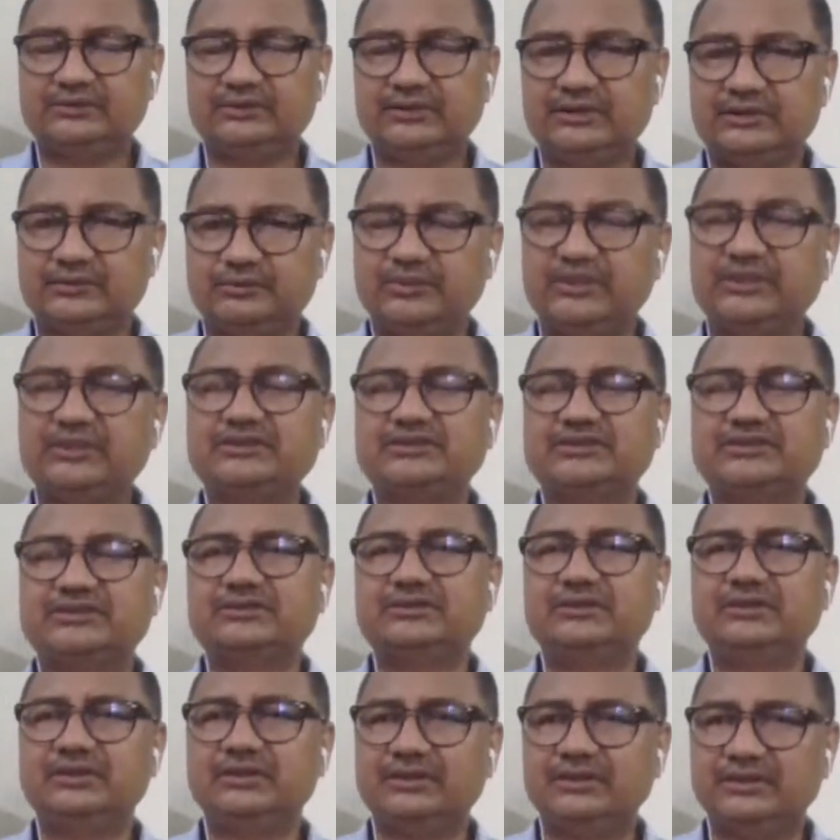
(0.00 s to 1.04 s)
That means
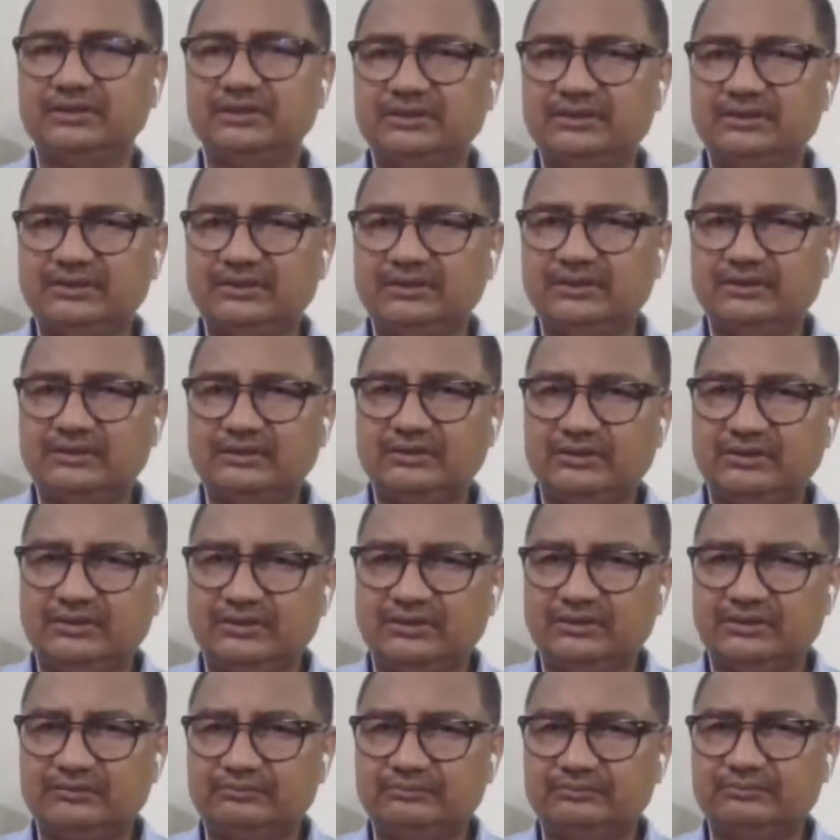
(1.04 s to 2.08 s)
the
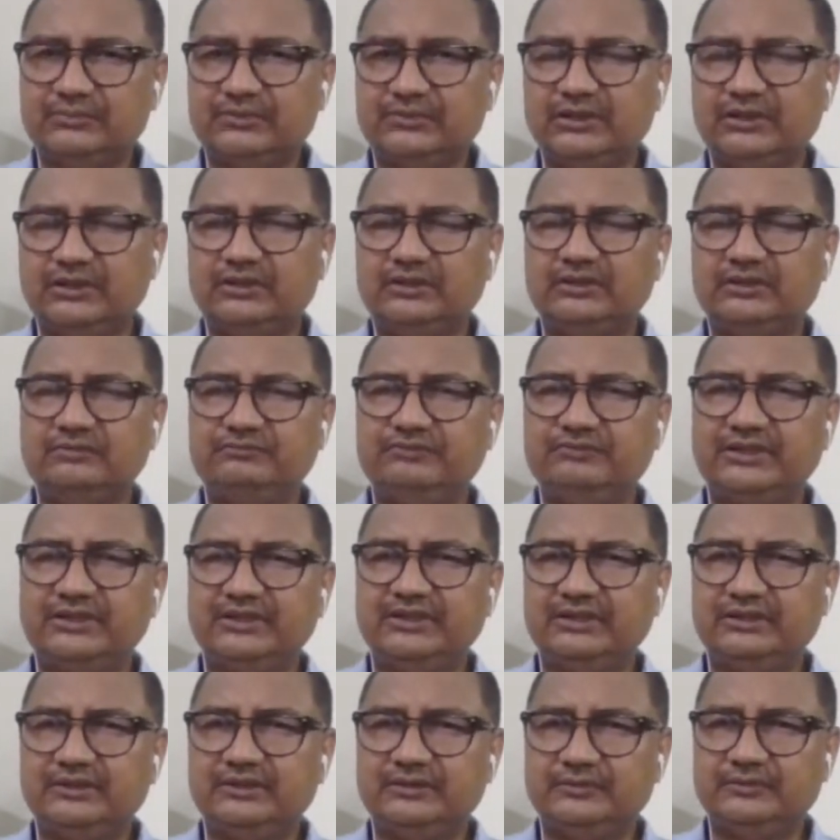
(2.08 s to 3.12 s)
the the
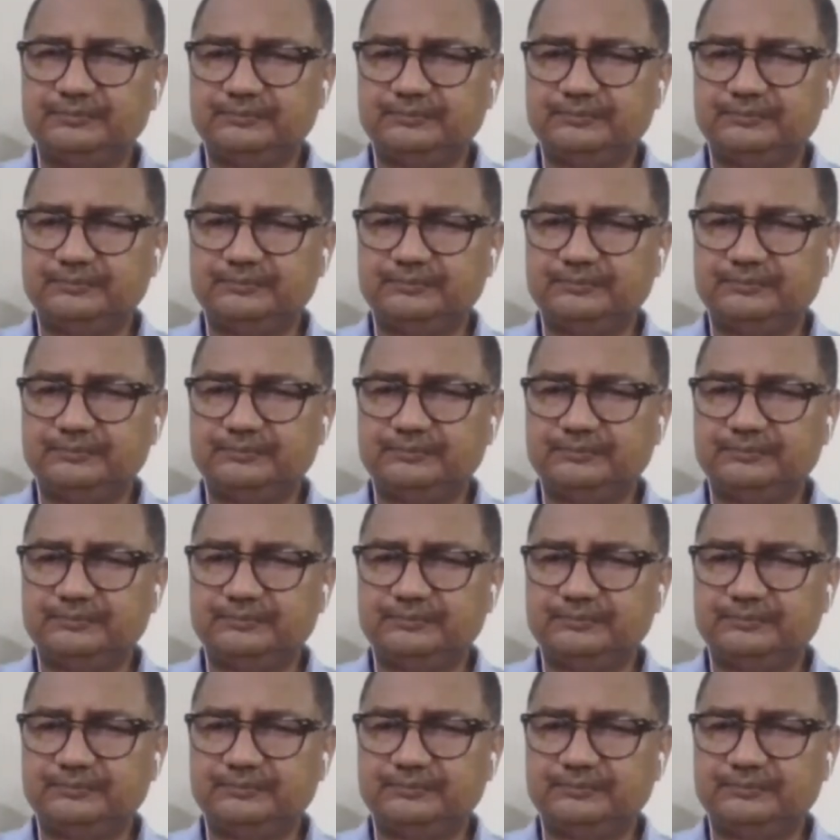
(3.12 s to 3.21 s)
very